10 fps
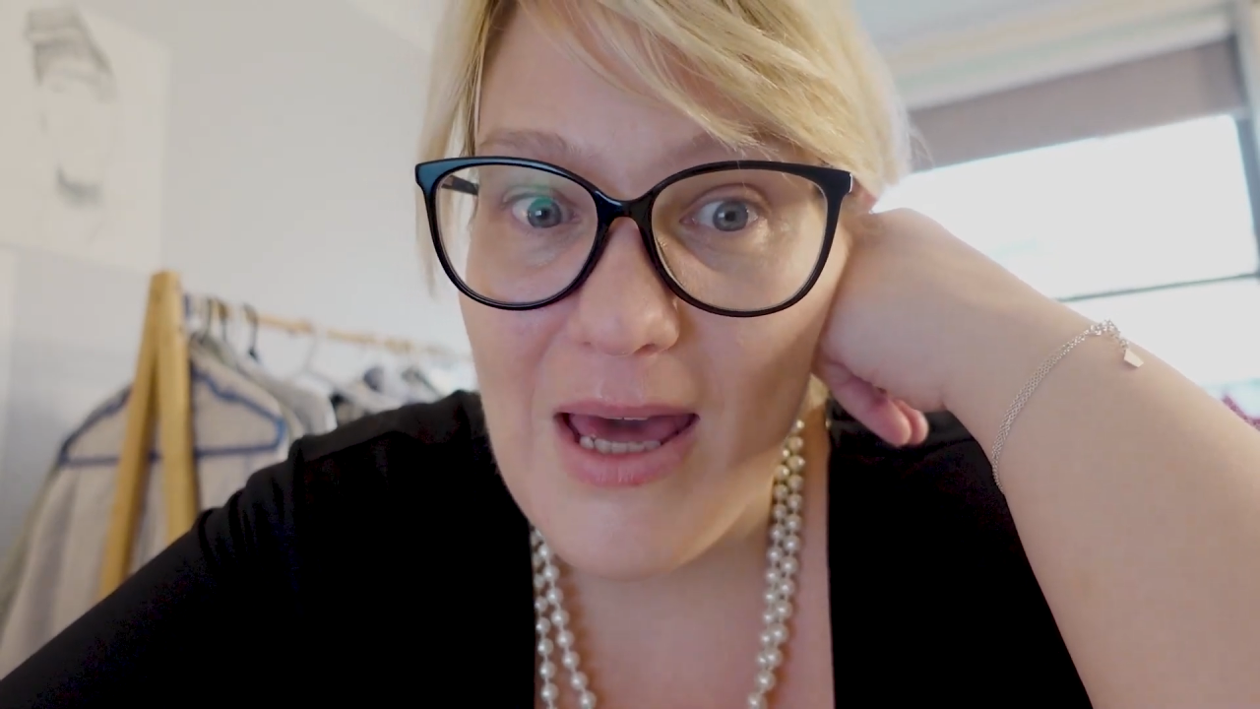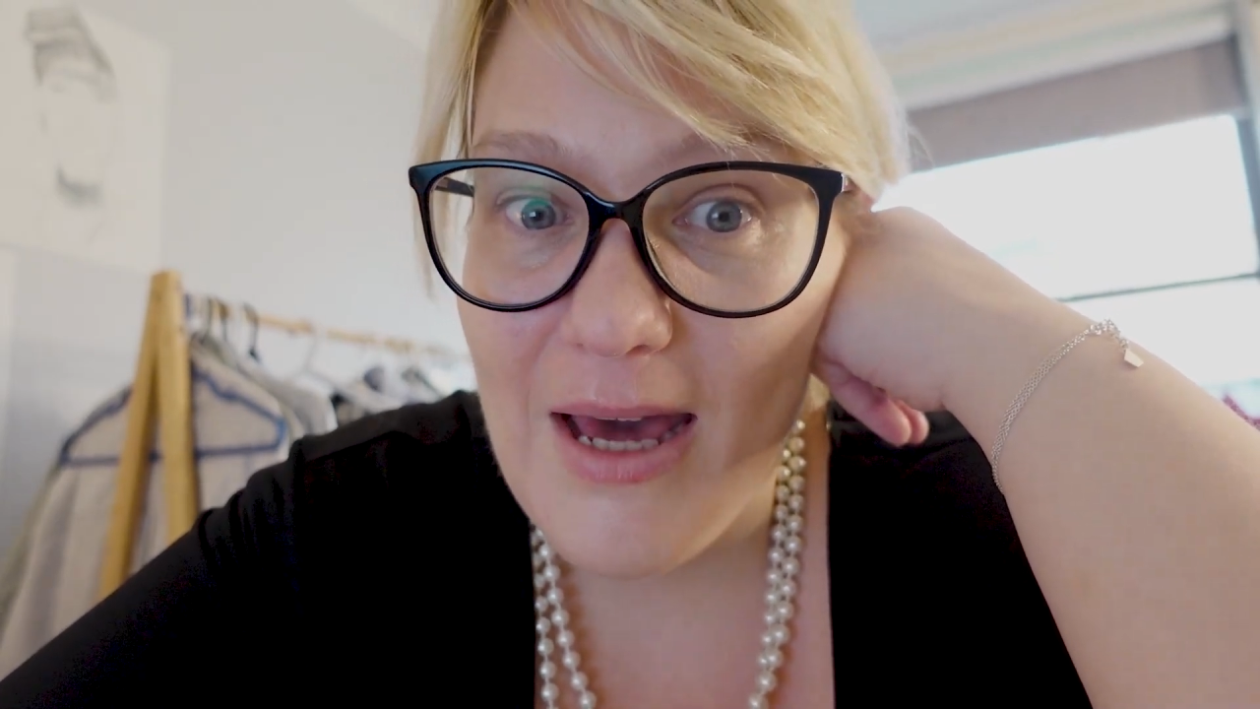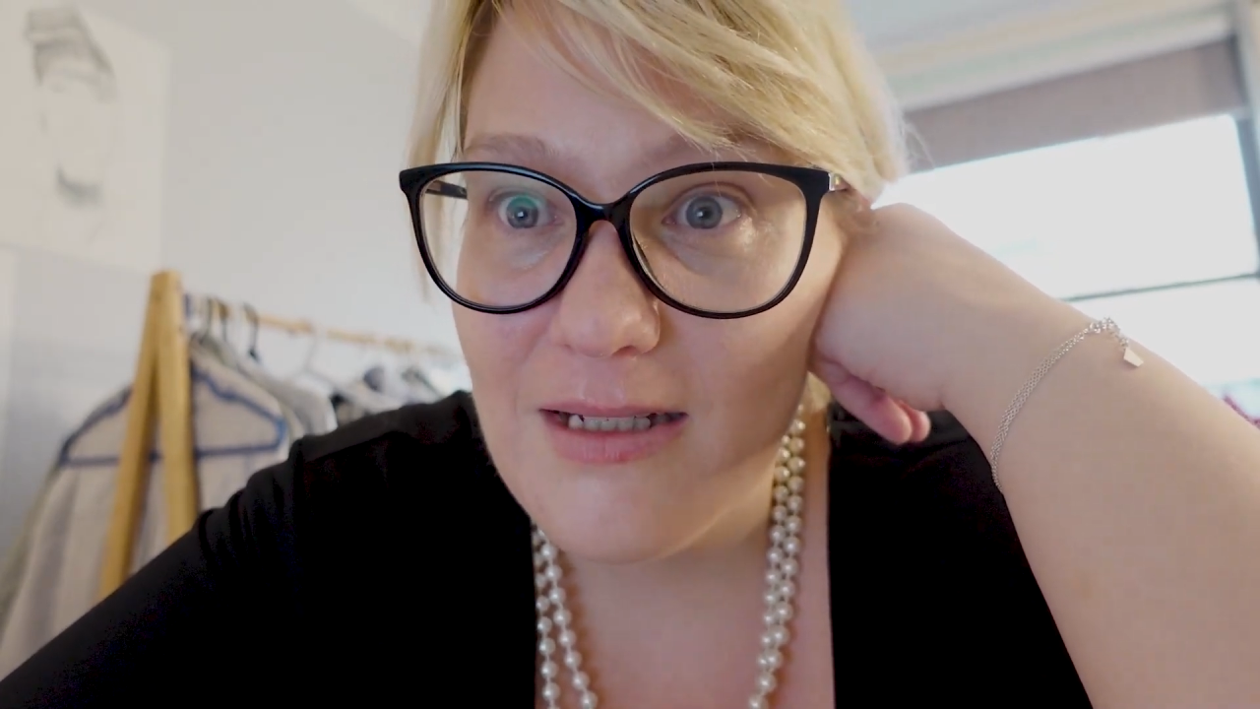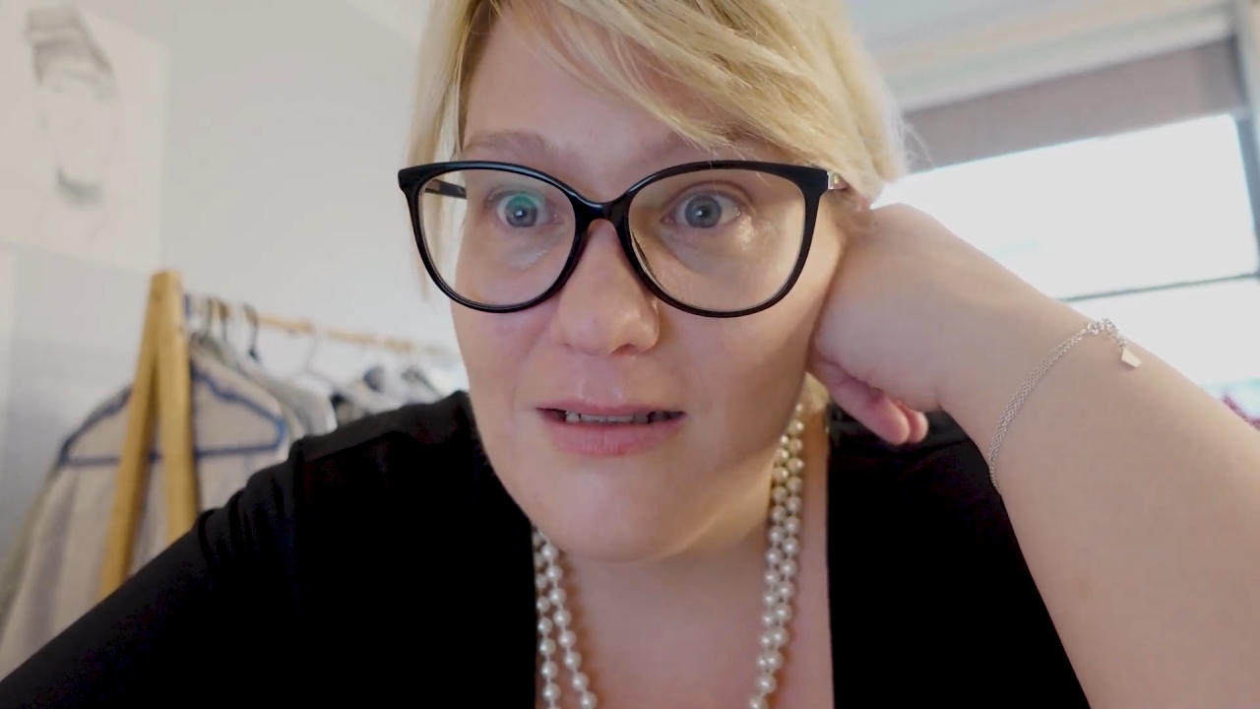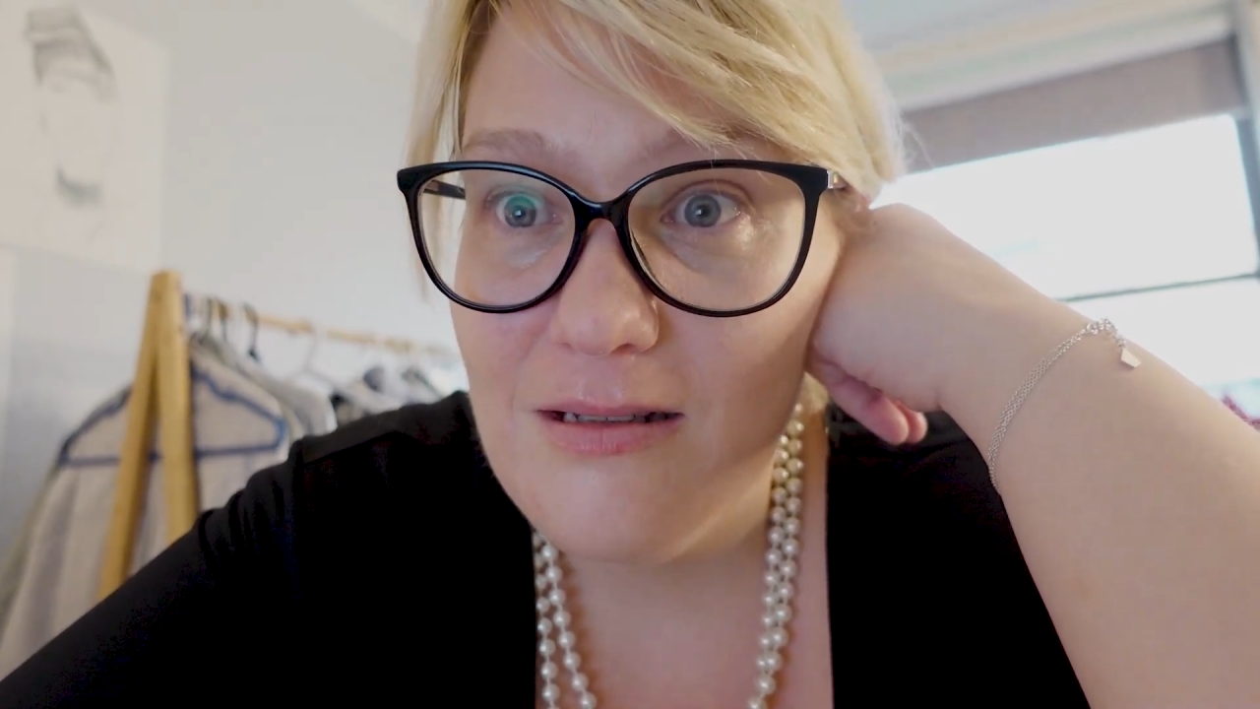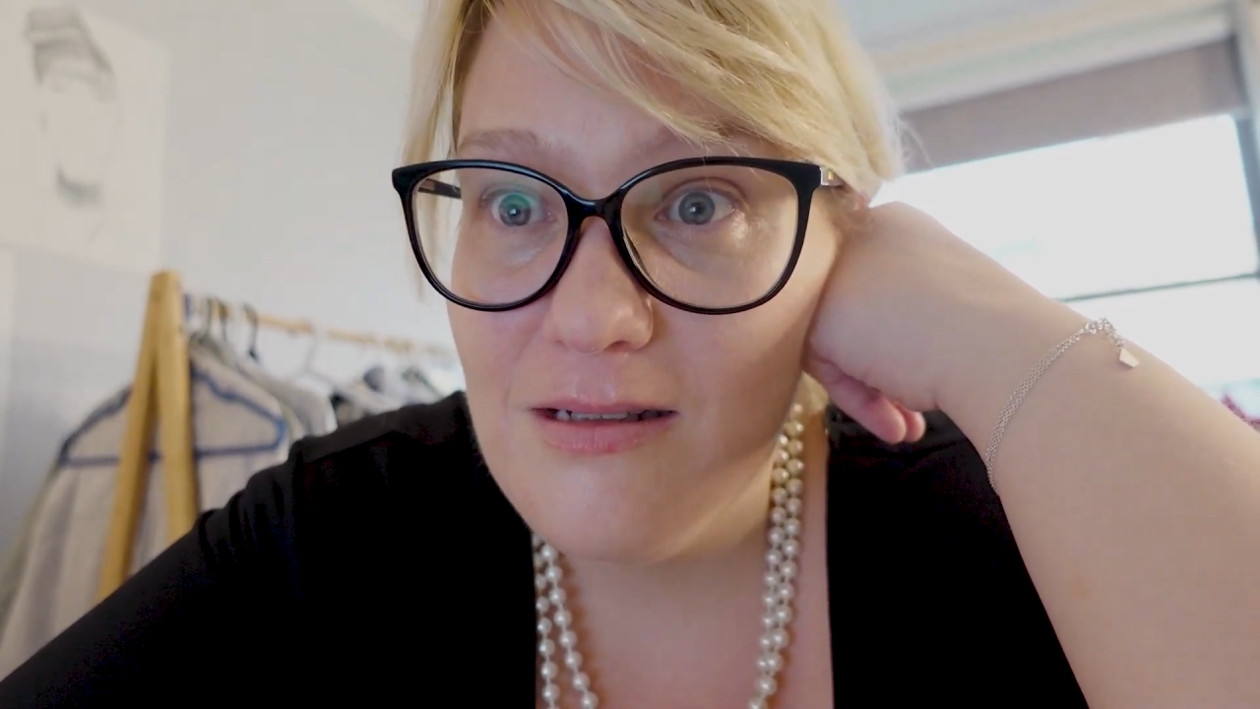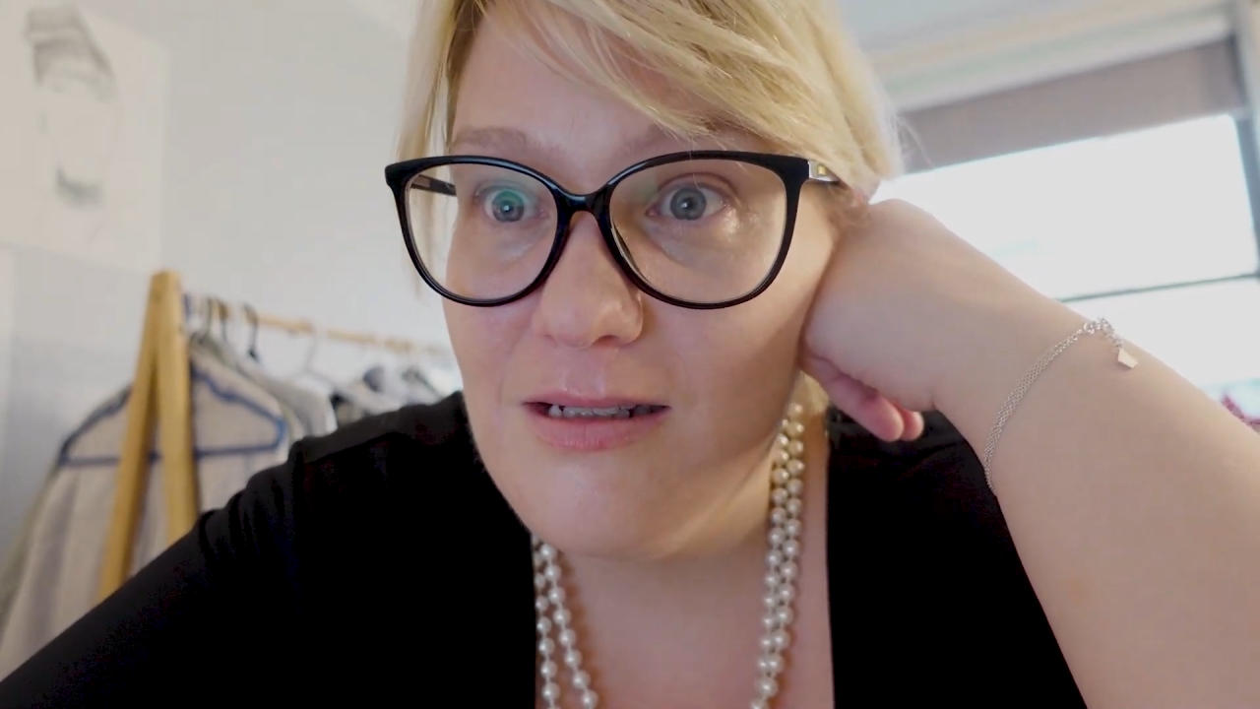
bags.